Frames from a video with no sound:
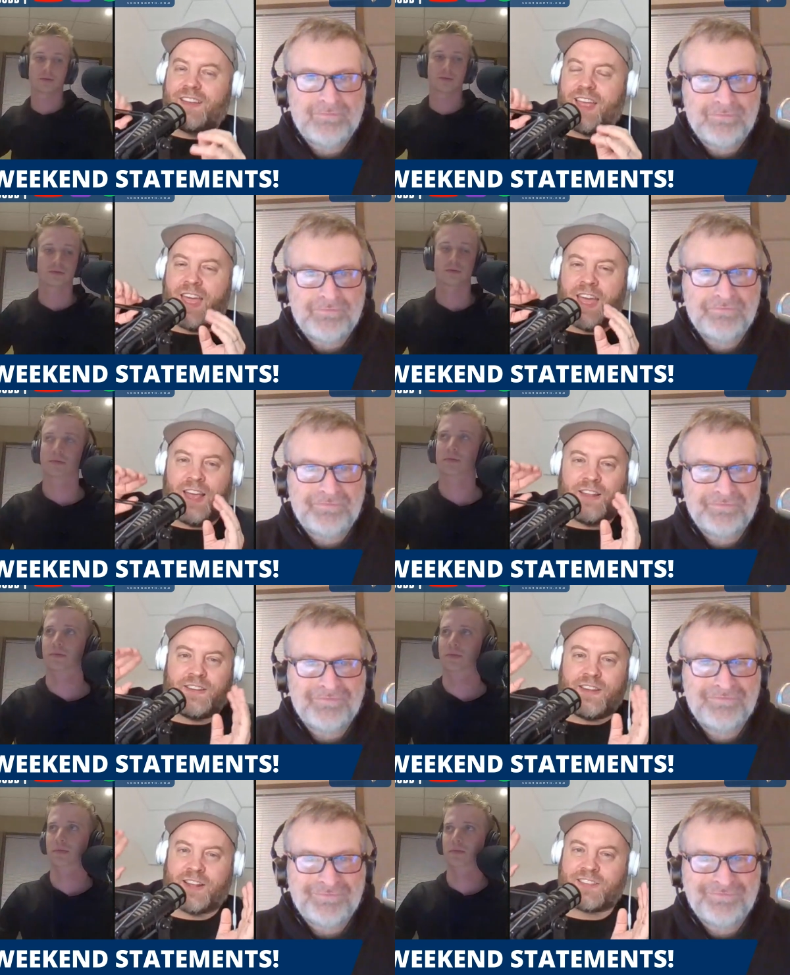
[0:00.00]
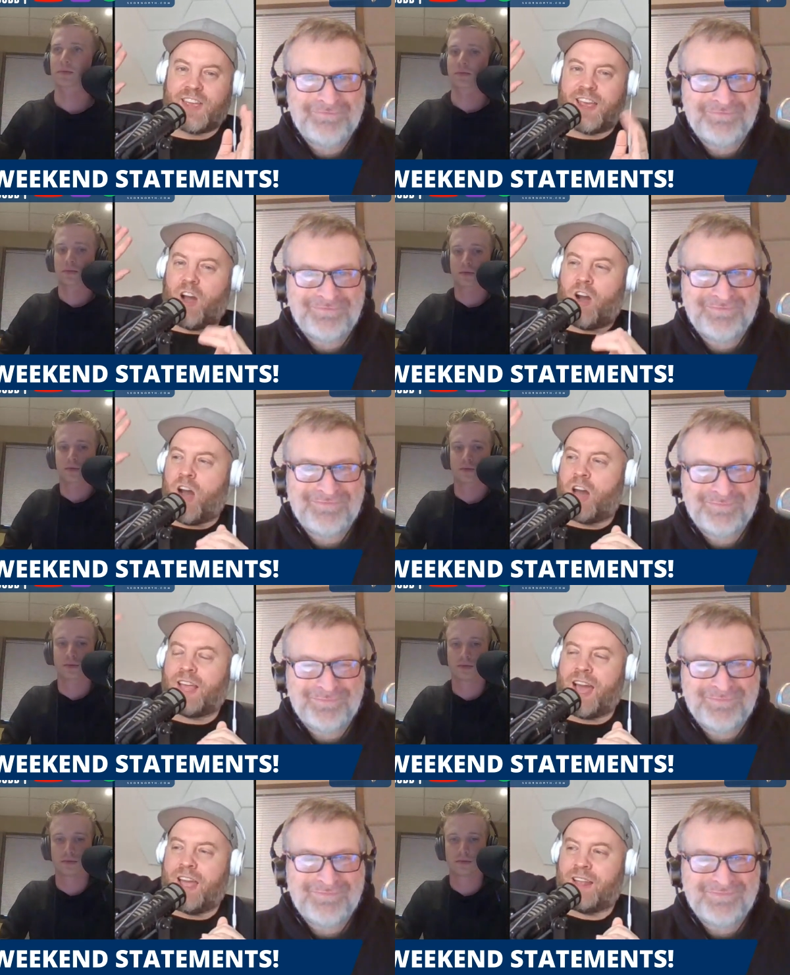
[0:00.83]
Speaker 1: and it's like how
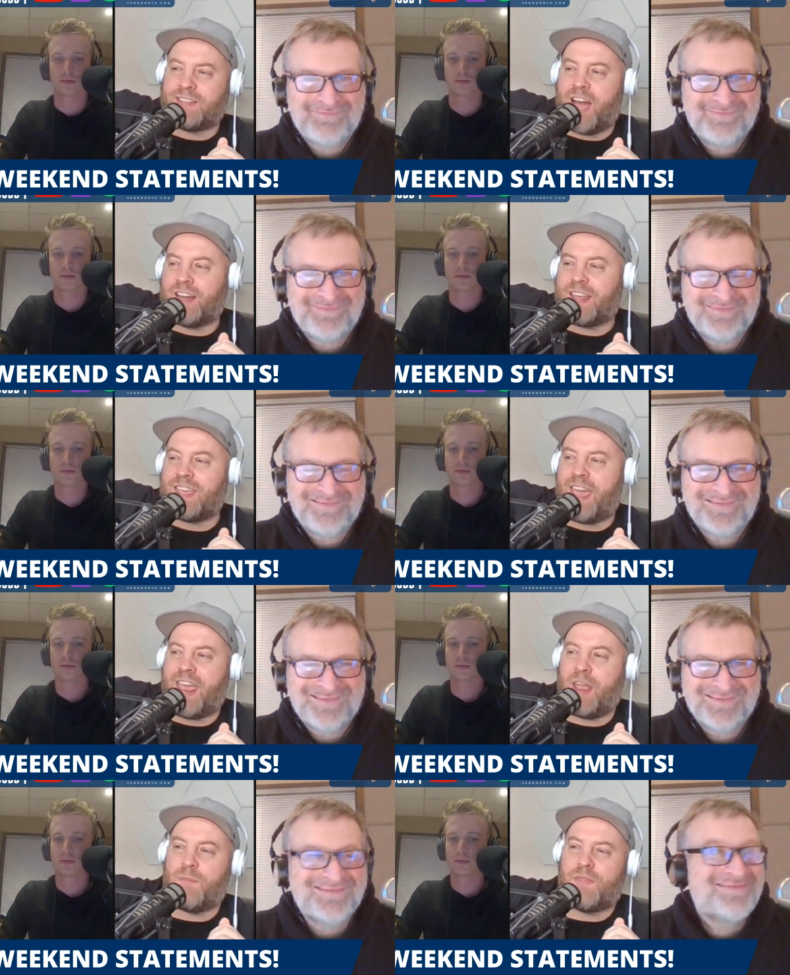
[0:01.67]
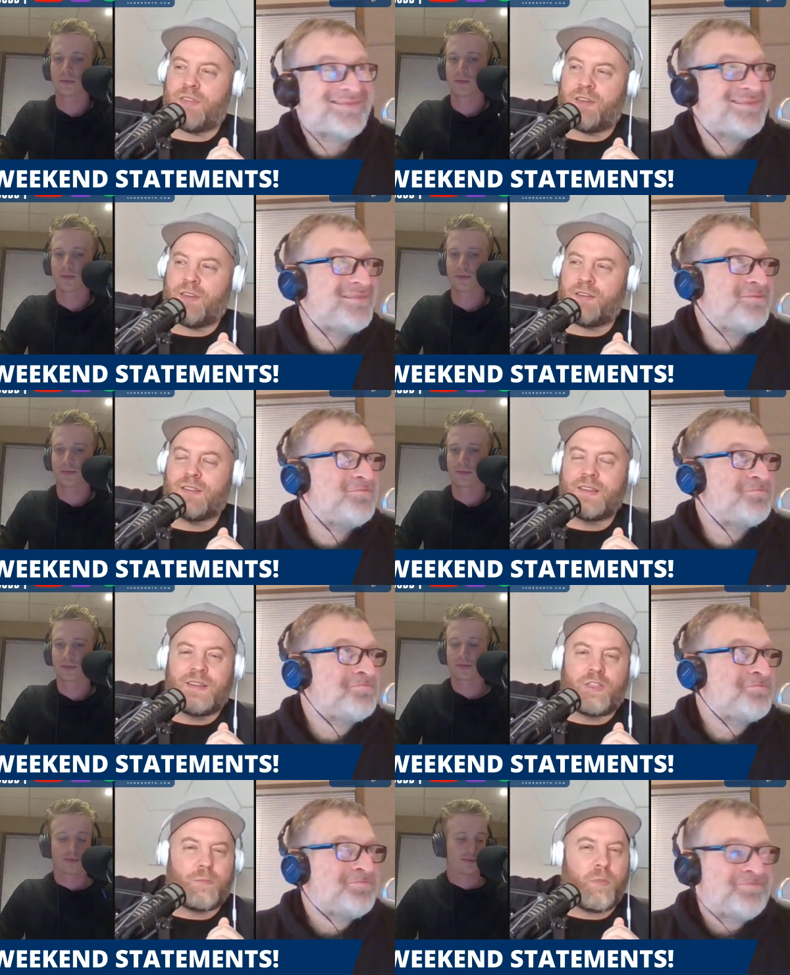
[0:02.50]
to it's how to game the
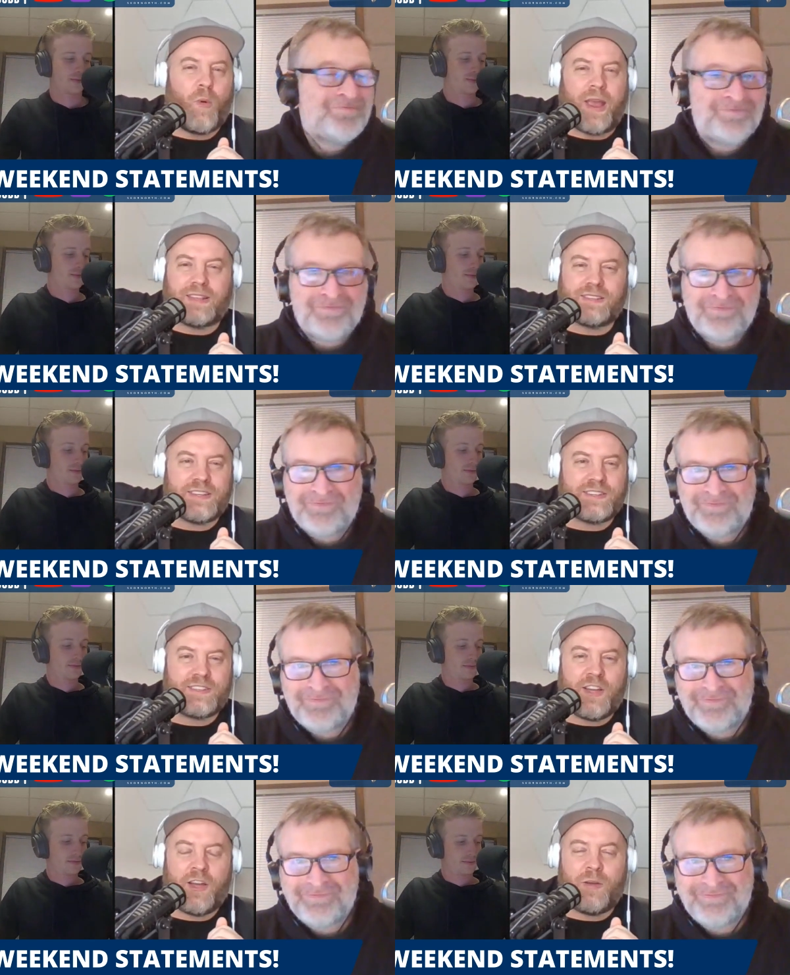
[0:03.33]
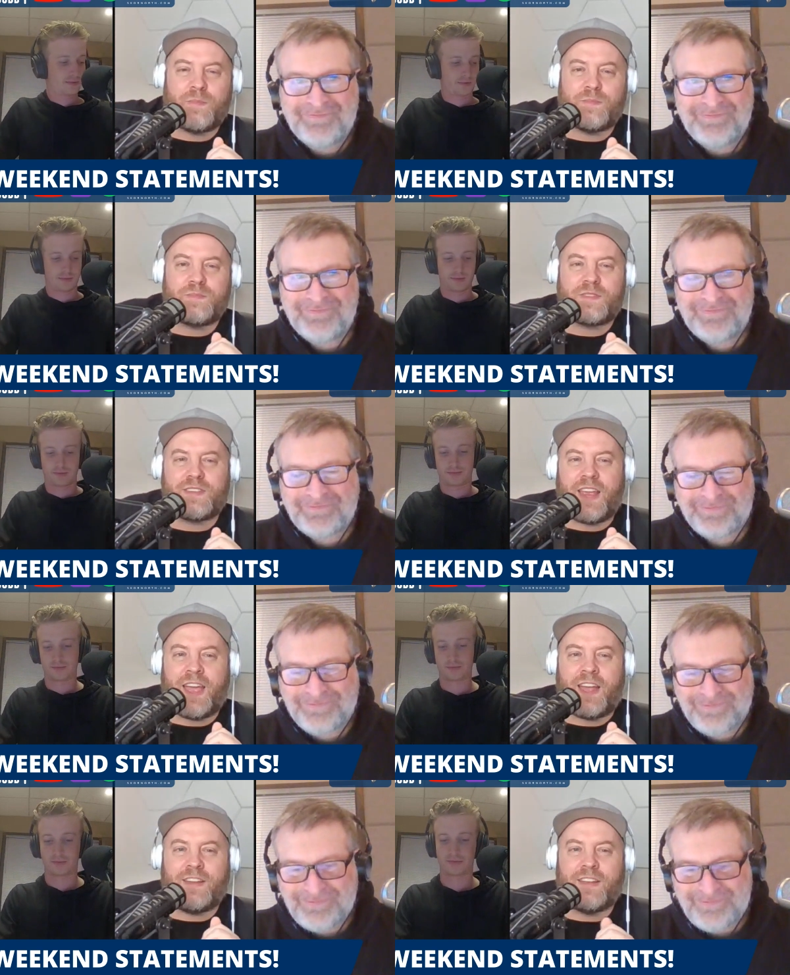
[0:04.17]
the point systems.
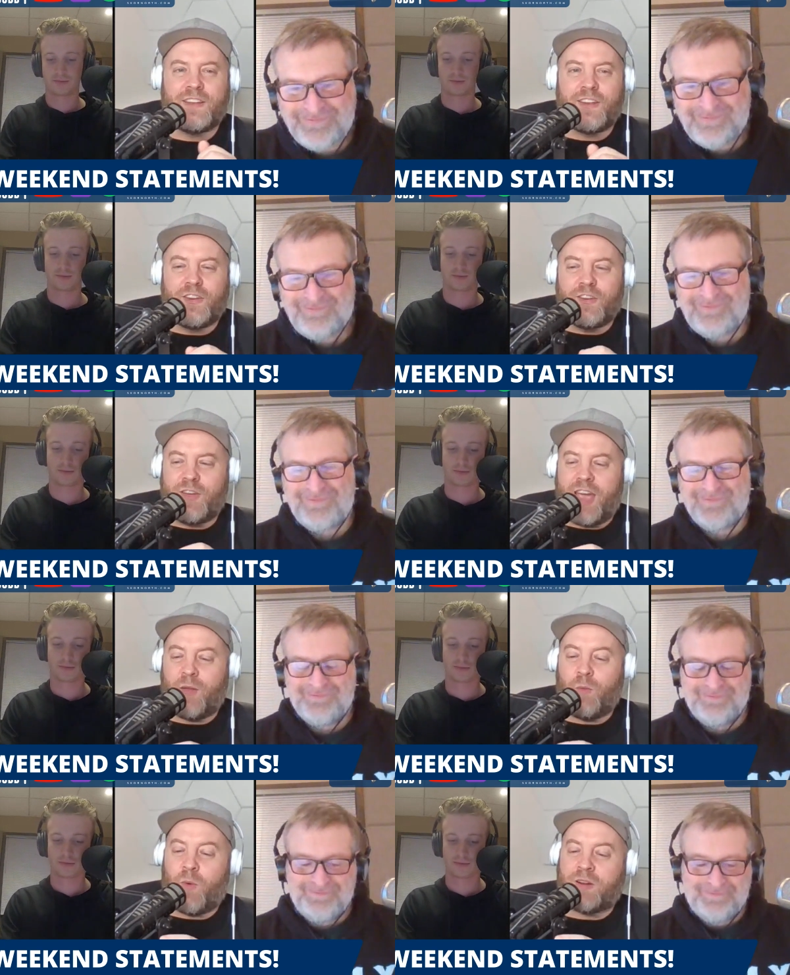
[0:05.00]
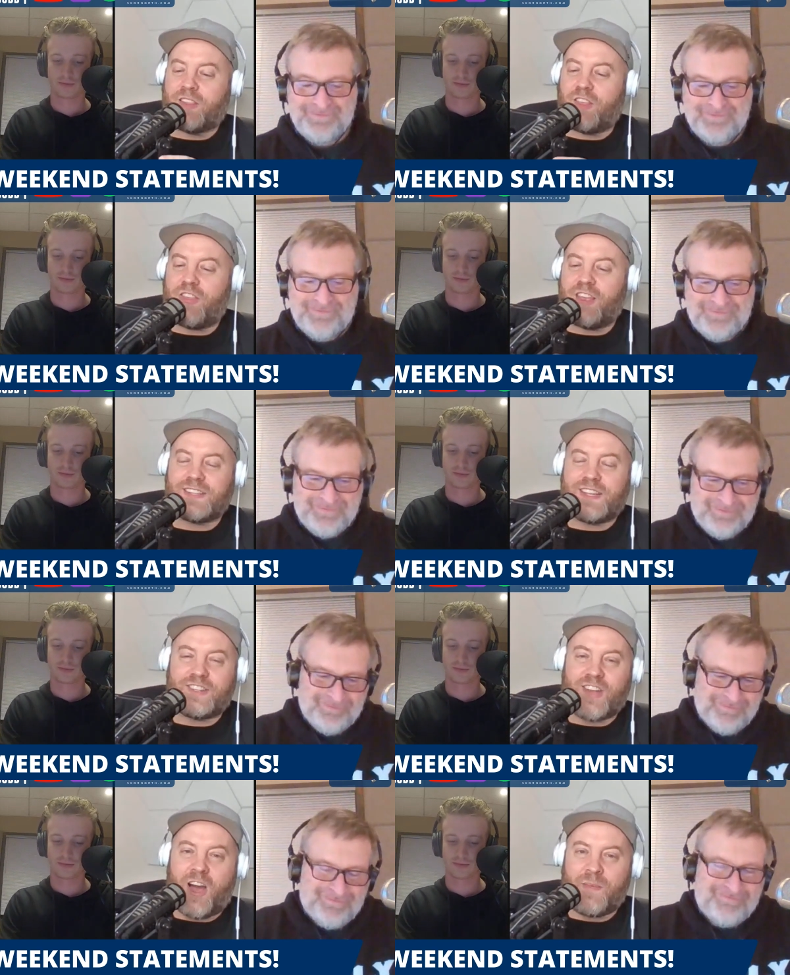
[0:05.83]
And and one of the things
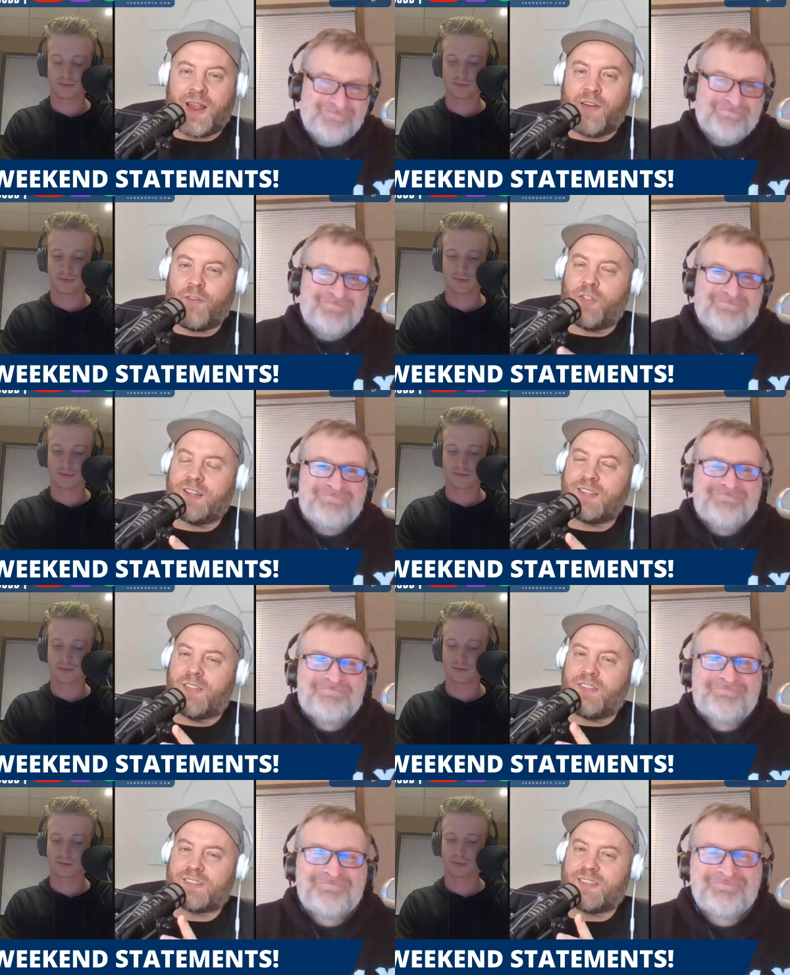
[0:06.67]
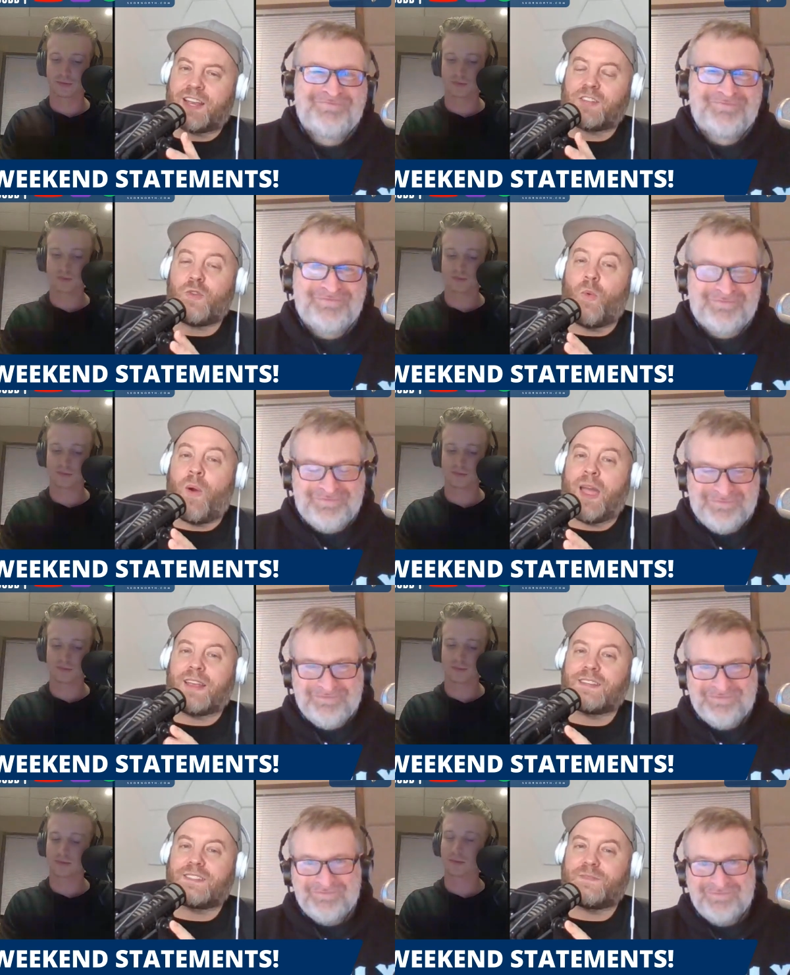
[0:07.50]
he taught me, and I've only done this like
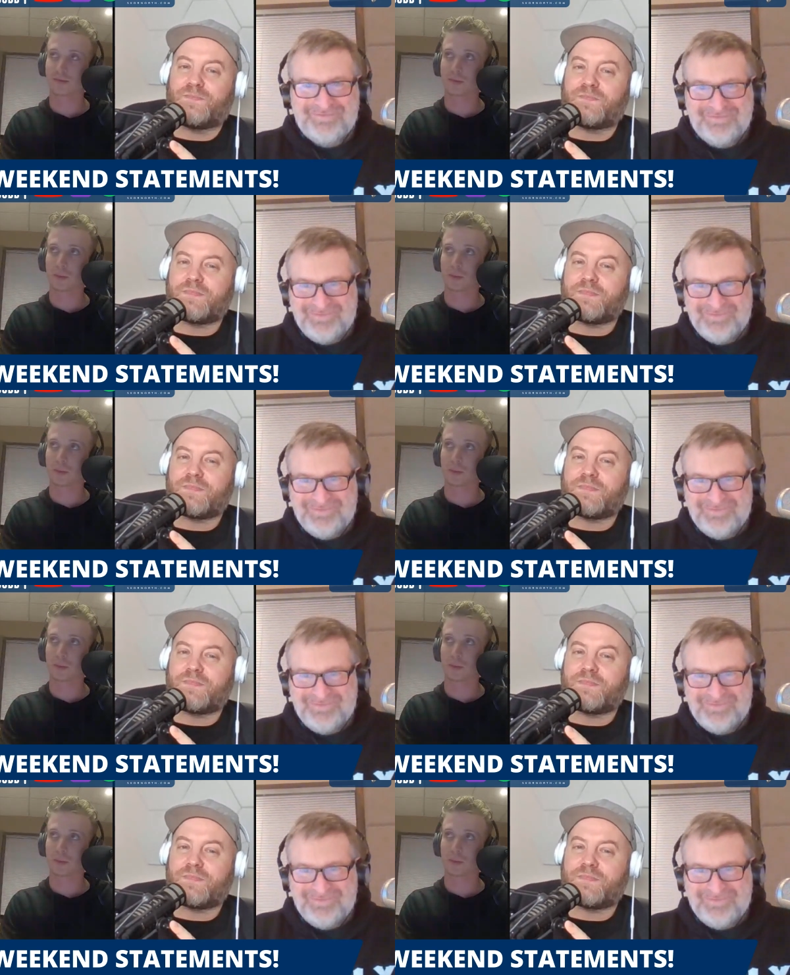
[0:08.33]
twice,